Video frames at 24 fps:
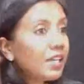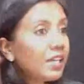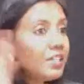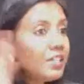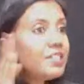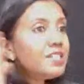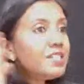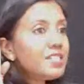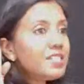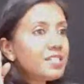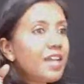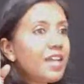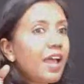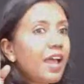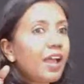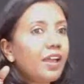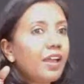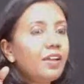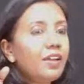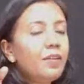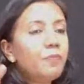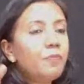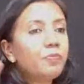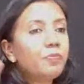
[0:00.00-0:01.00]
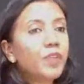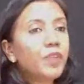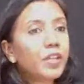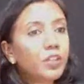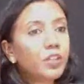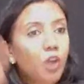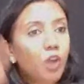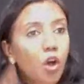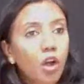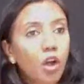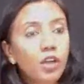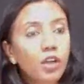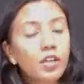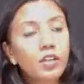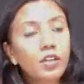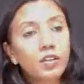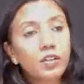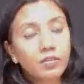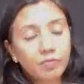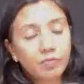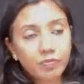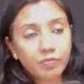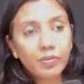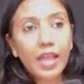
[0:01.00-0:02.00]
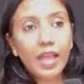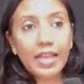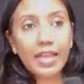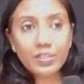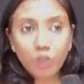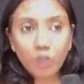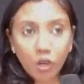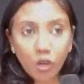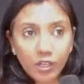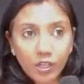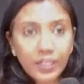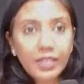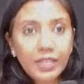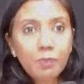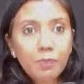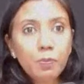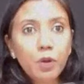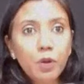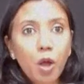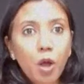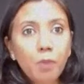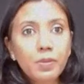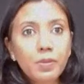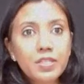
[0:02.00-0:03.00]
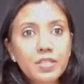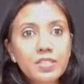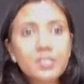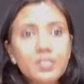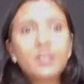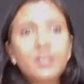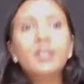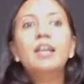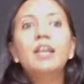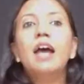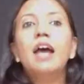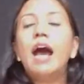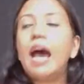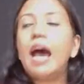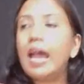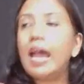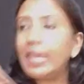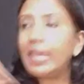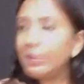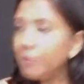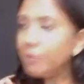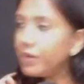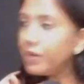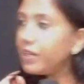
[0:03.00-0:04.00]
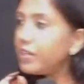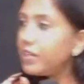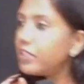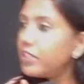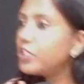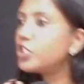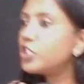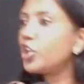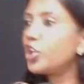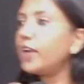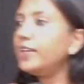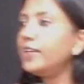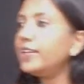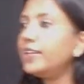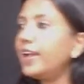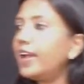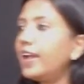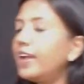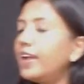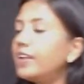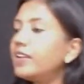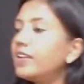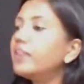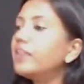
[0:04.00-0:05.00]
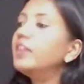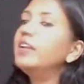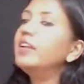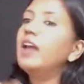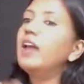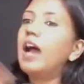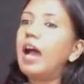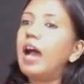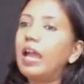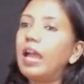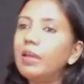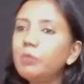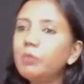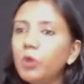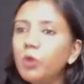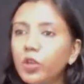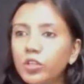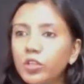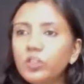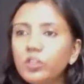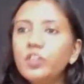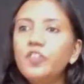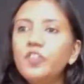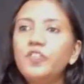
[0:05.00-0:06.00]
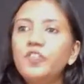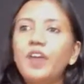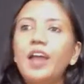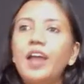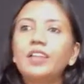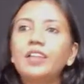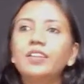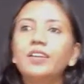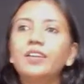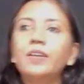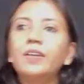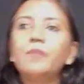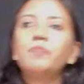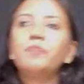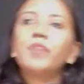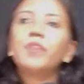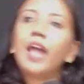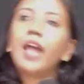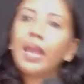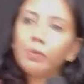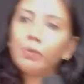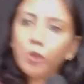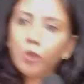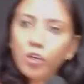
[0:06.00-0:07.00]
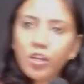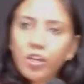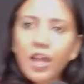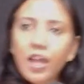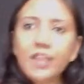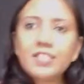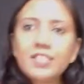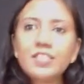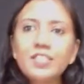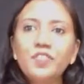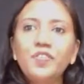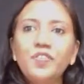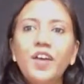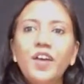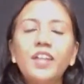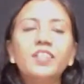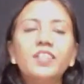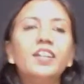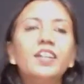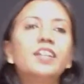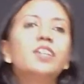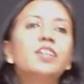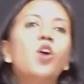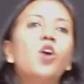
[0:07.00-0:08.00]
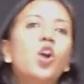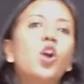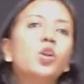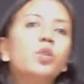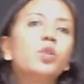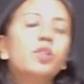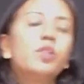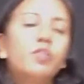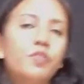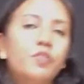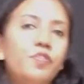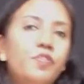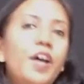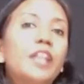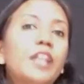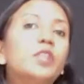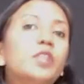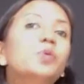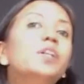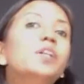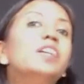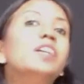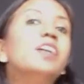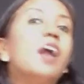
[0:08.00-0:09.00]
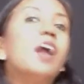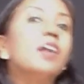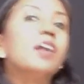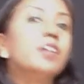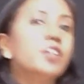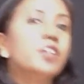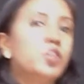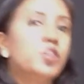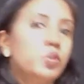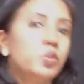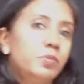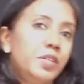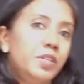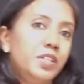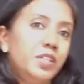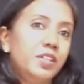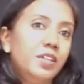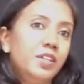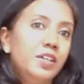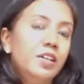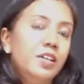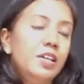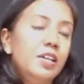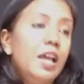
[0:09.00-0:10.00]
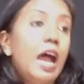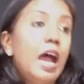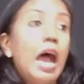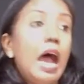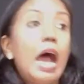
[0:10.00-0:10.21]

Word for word: word when we understand that god has already promised i am a joint heir i am going to the father i'm going to ask the father and god father will grant it to me